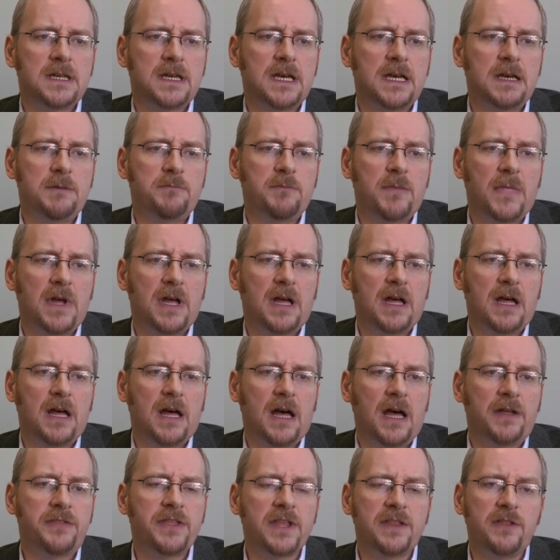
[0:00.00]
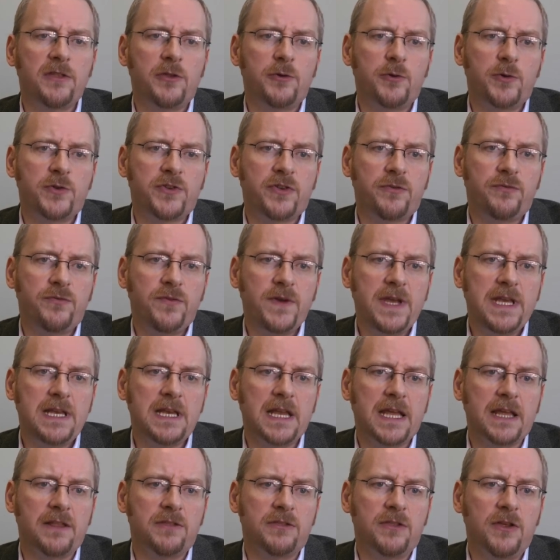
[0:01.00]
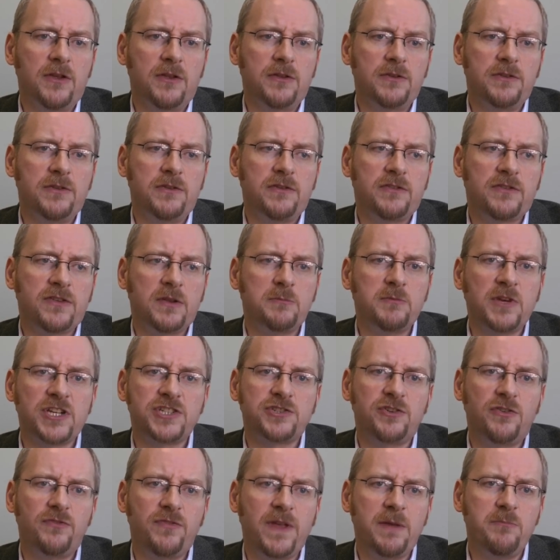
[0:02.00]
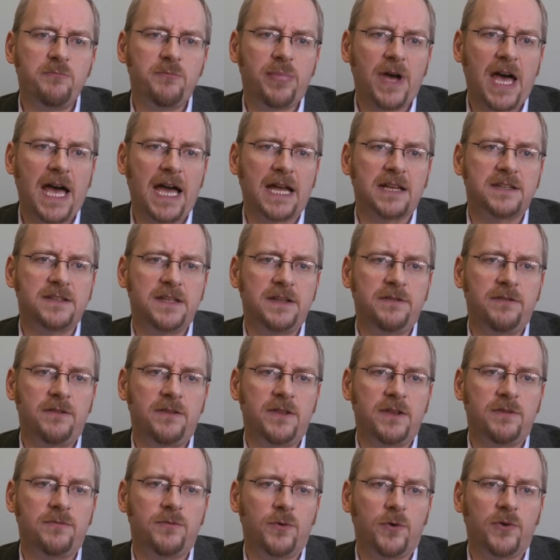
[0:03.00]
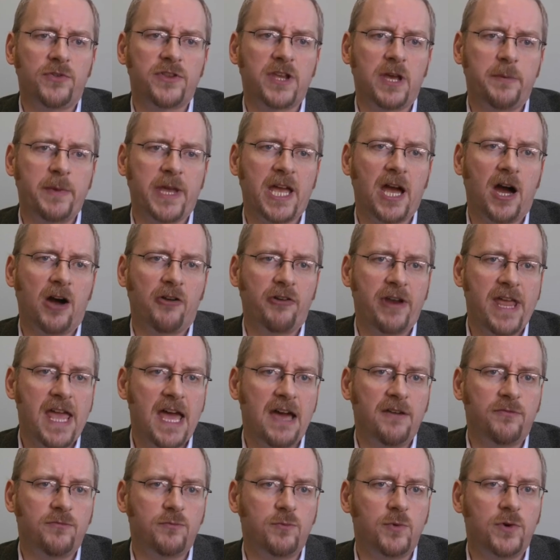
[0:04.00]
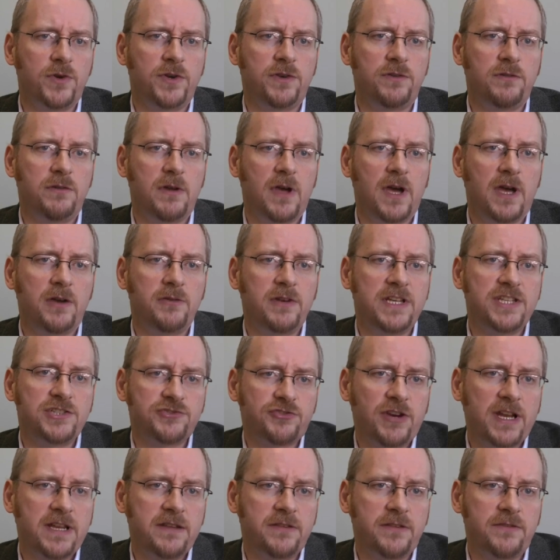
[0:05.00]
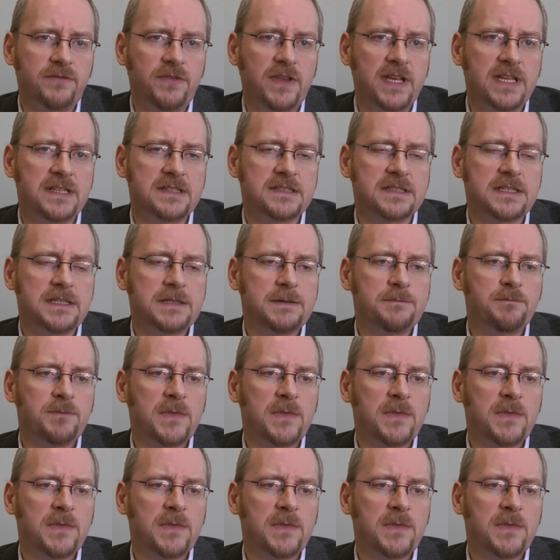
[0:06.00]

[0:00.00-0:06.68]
I think there was a feeling that some measure of impact in the forthcoming REF would only strengthen this.